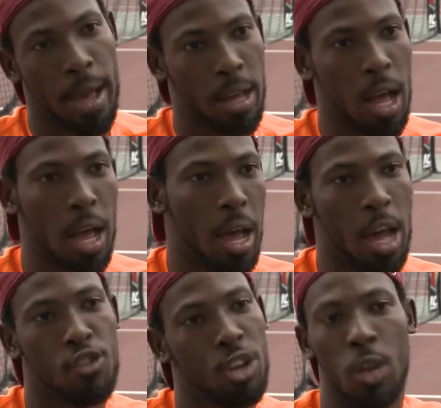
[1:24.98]
back. I,
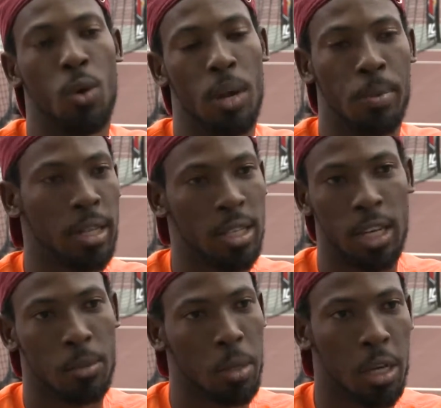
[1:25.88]
I really want to play
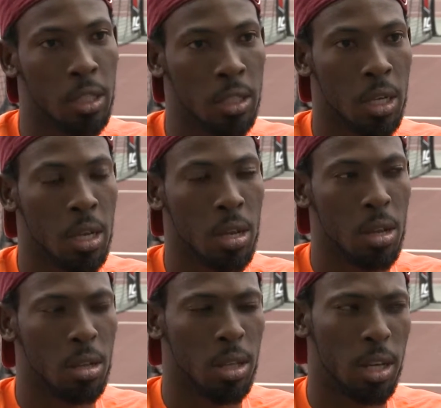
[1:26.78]
tennis because
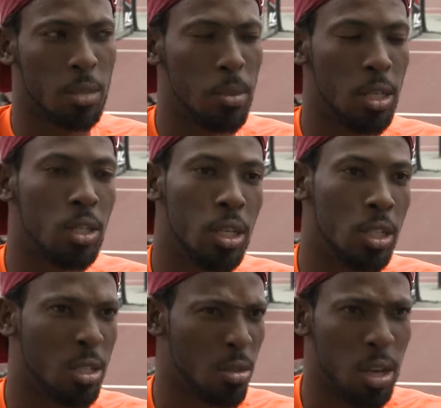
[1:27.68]
tennis means,
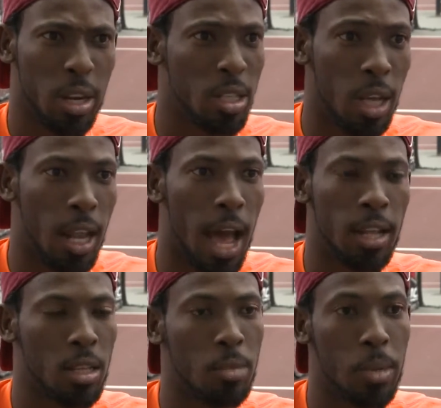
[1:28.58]
it's, a
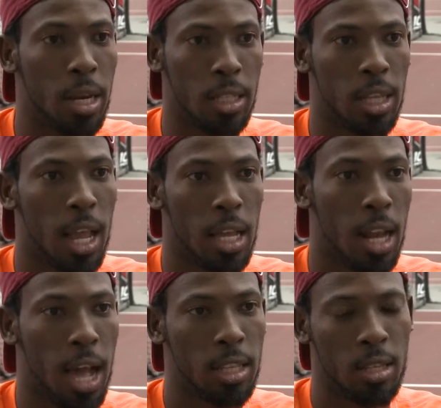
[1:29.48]
lot. It means a, a
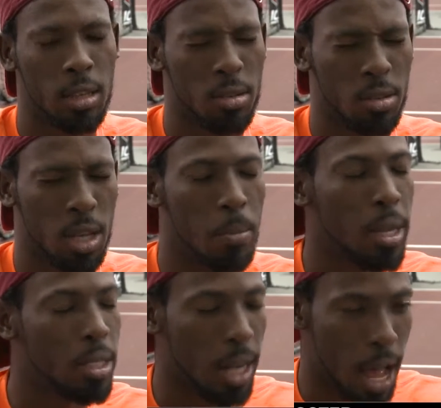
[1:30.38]
lot. It
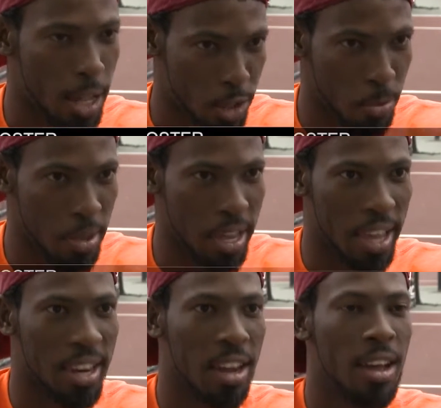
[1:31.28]
means a lot to me.
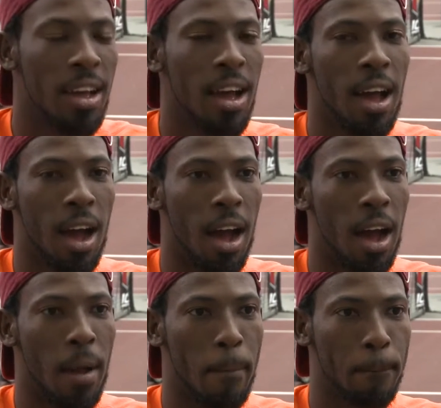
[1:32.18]
And
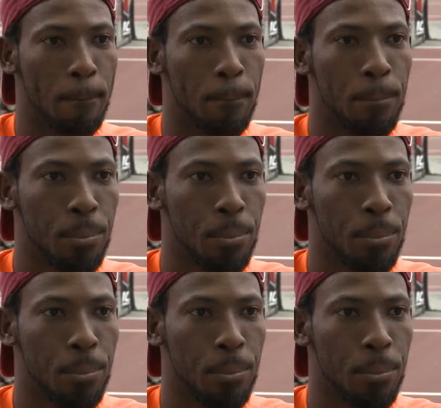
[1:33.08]
um,